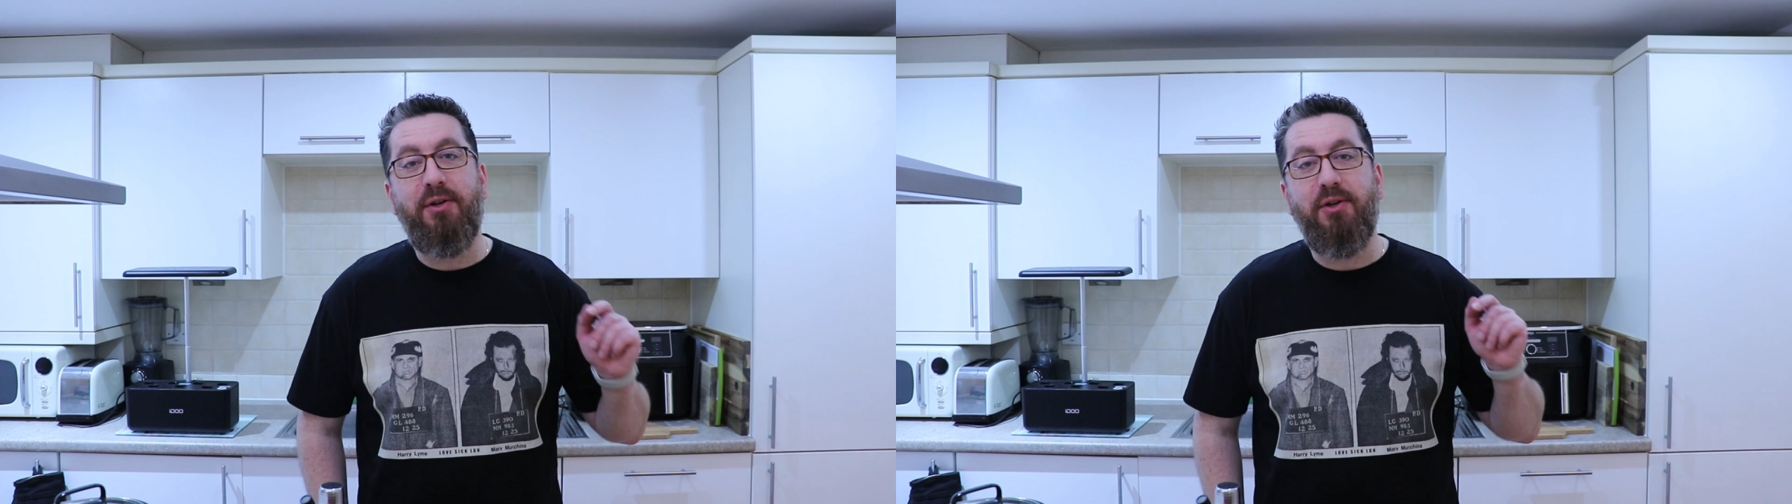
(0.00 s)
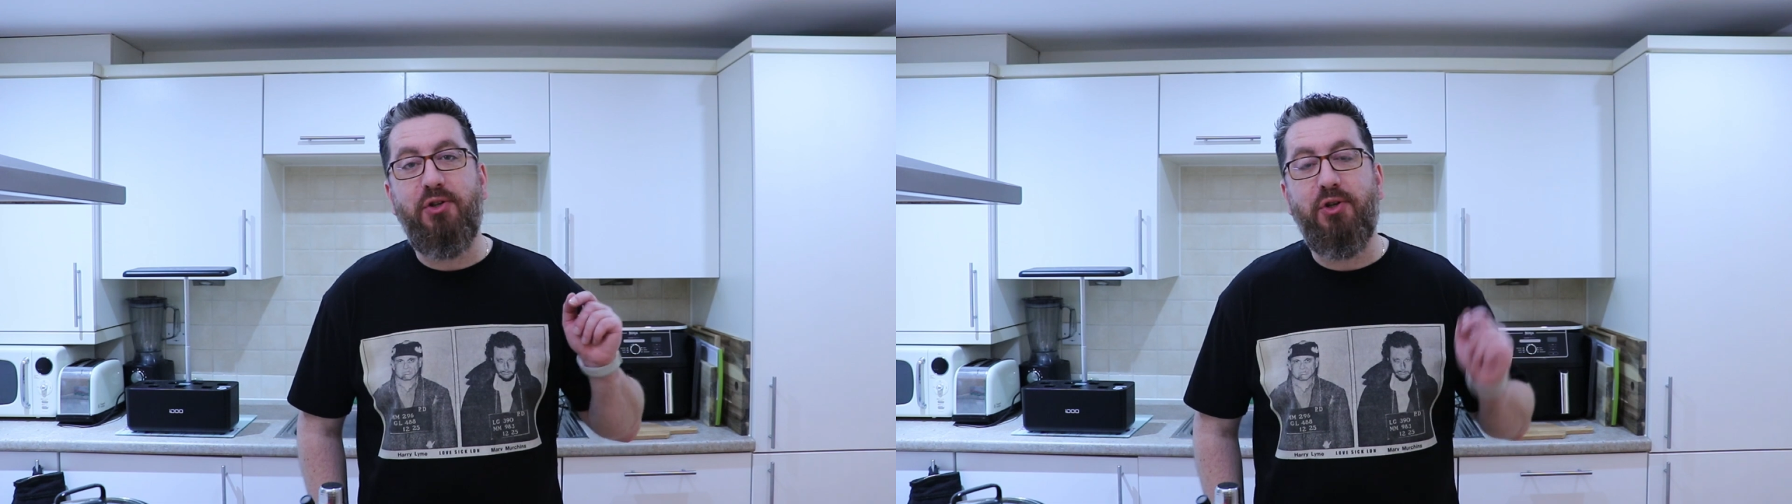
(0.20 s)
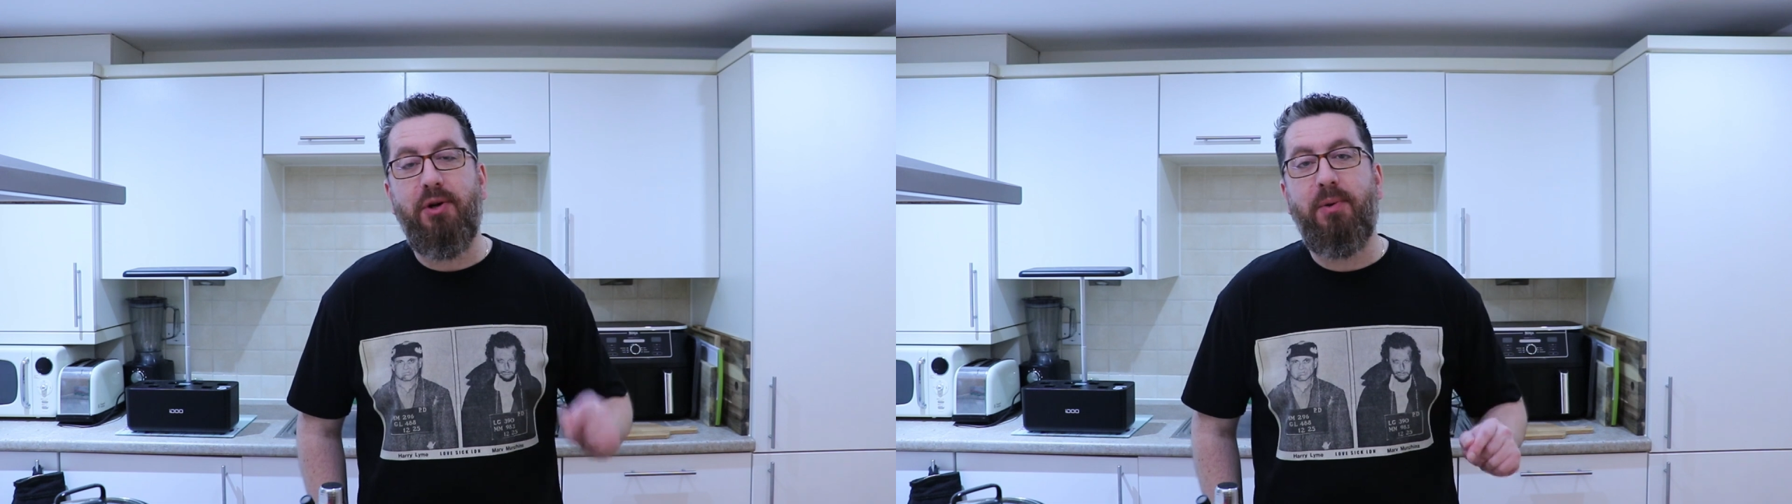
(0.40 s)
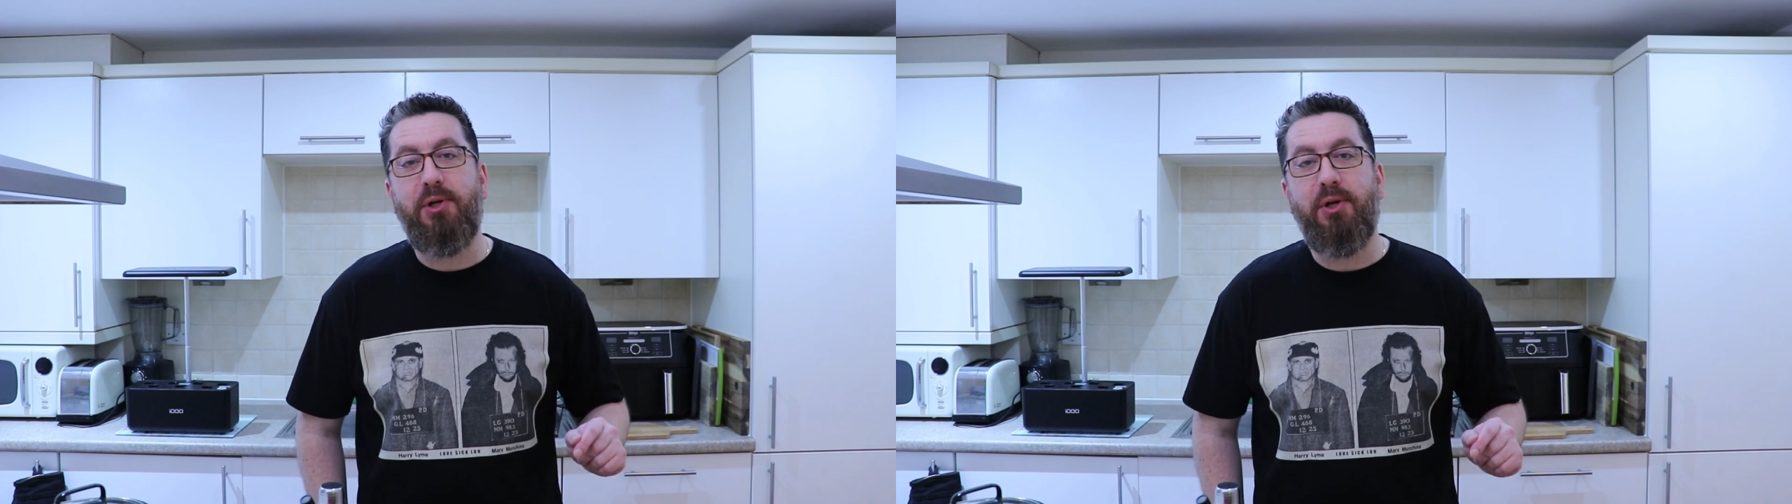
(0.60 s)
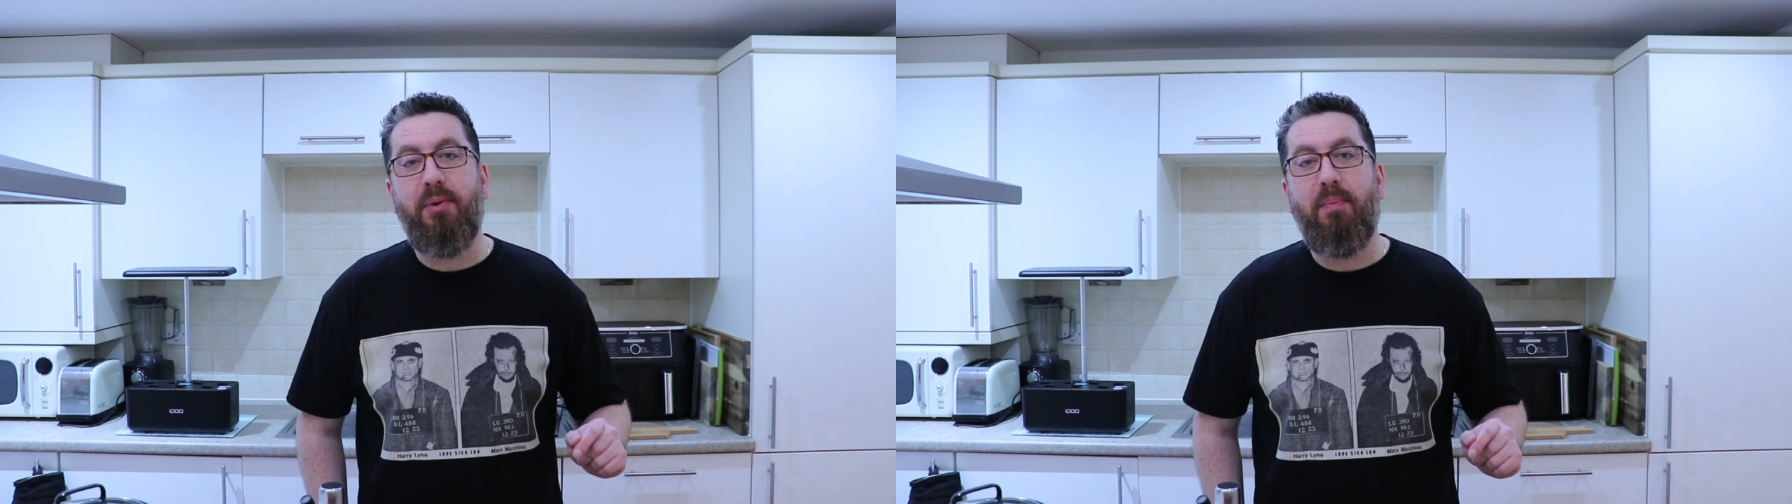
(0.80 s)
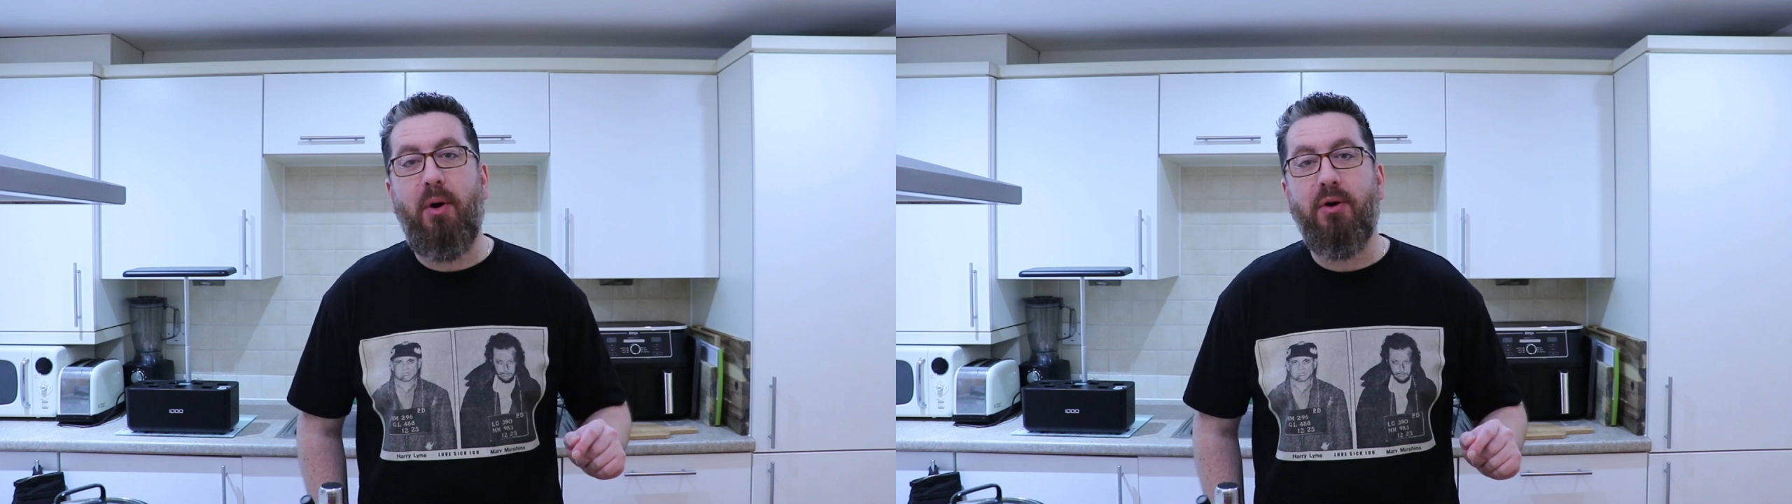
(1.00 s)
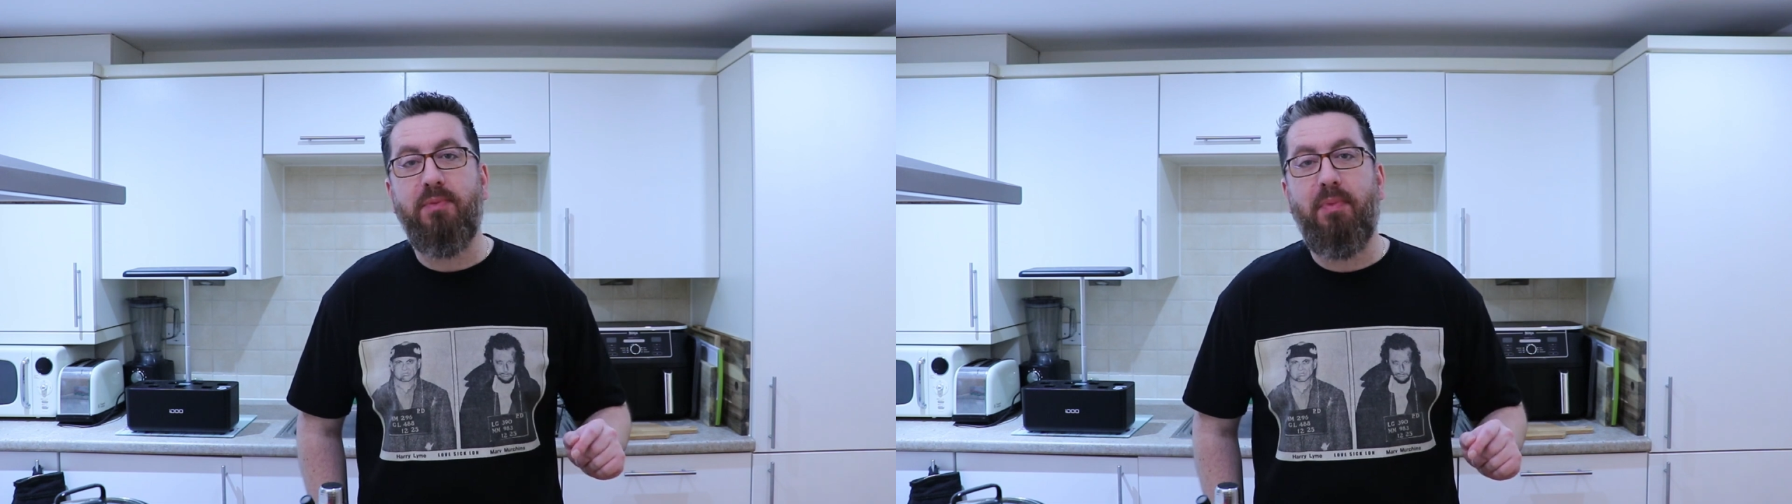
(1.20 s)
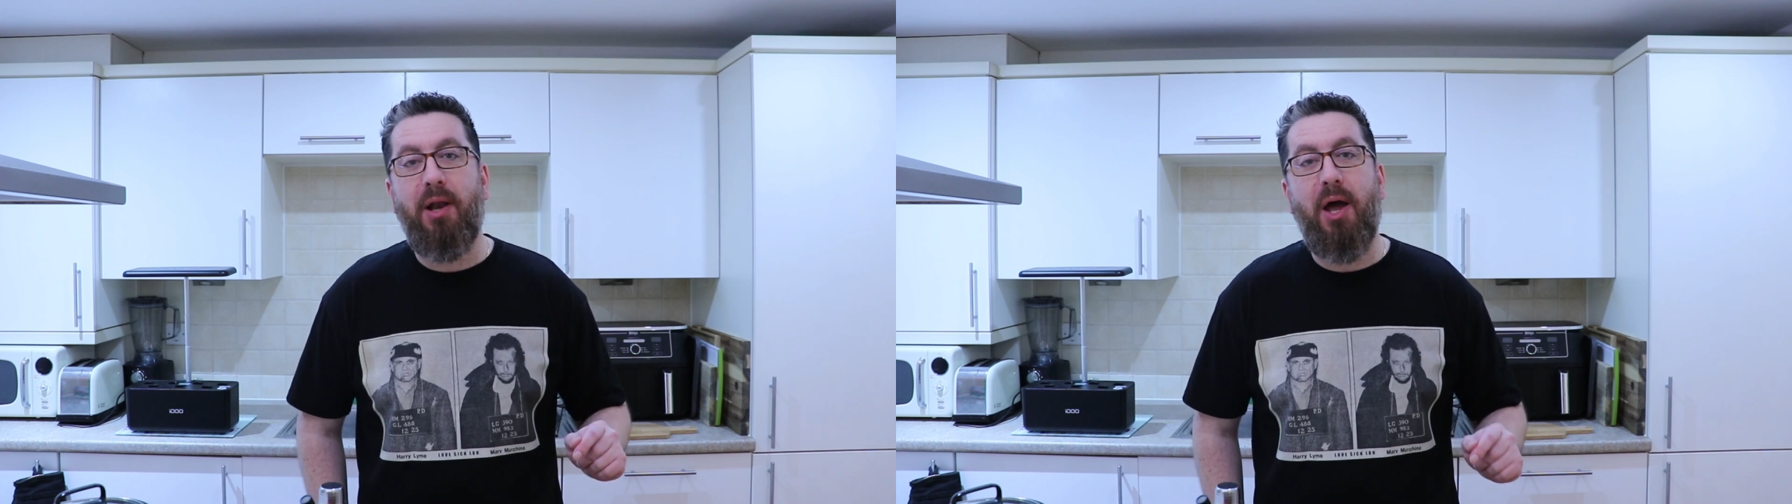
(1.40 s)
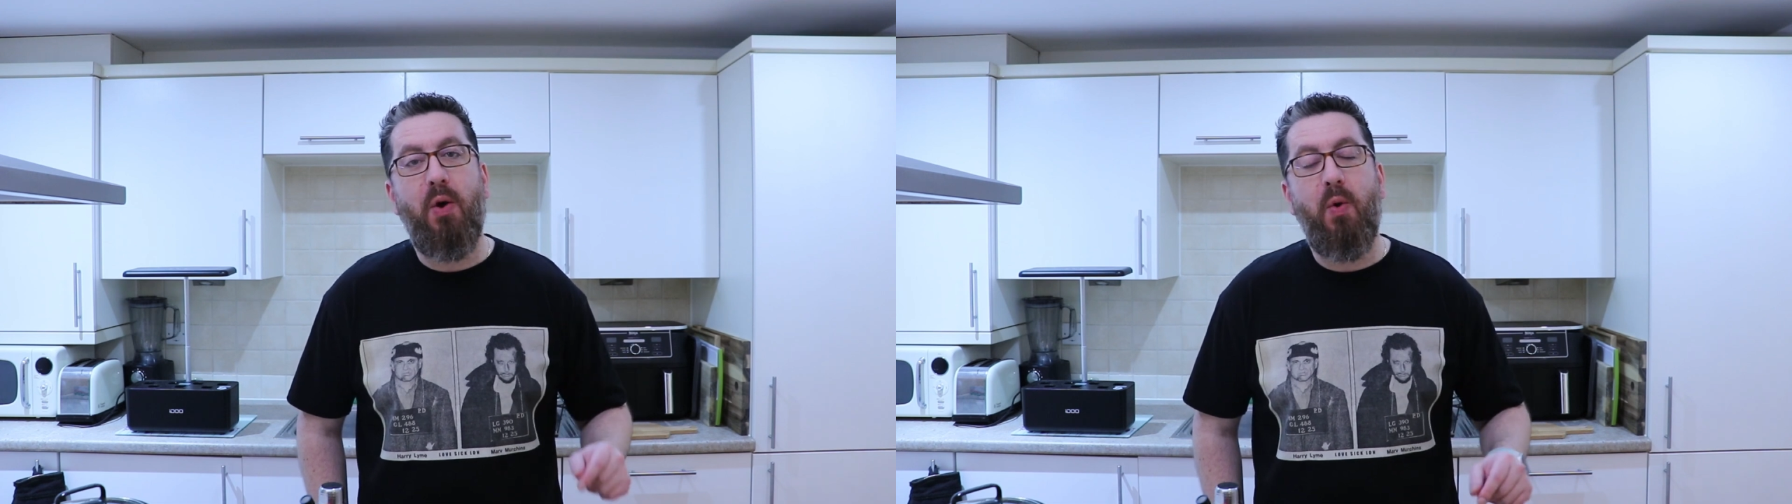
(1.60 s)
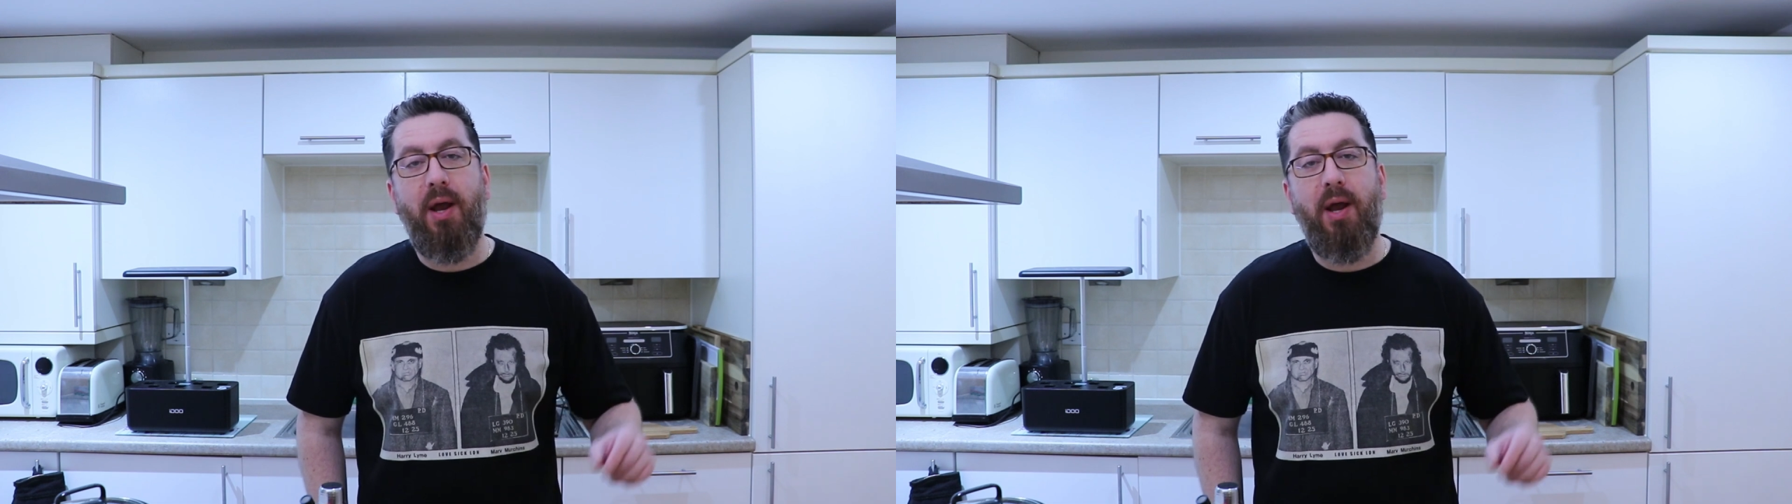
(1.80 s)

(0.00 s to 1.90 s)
description box below,